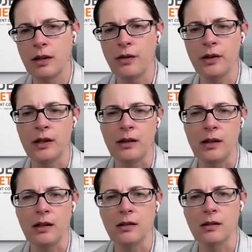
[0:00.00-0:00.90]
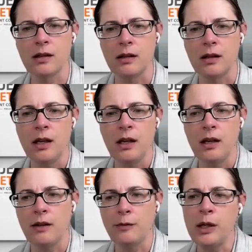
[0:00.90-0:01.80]
definitely things that
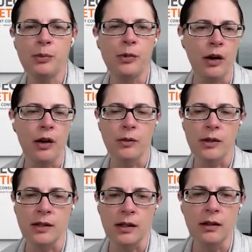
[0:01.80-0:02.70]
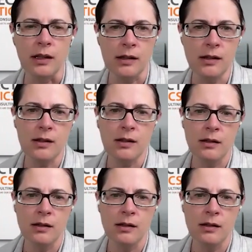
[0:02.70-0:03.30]
if people aren't resilient,